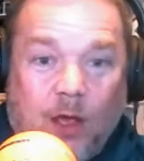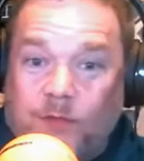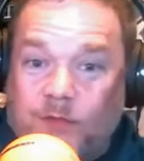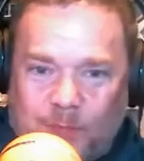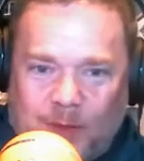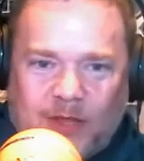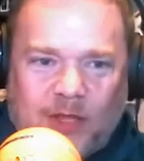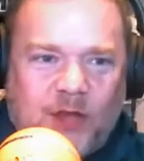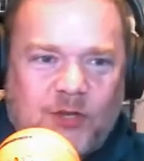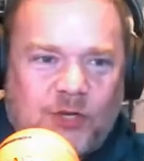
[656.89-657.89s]
And the
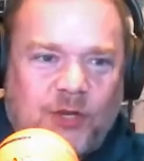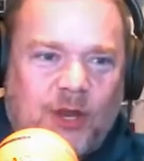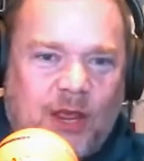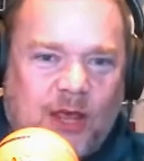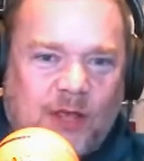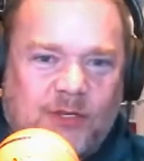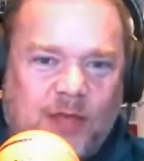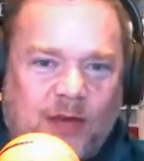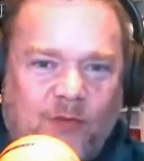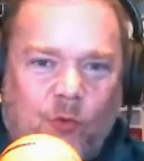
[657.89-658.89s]
speculation is
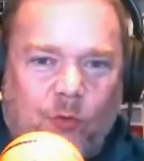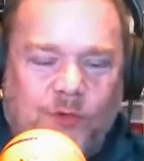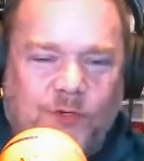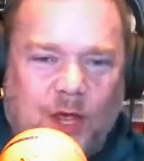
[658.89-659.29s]
that, of course,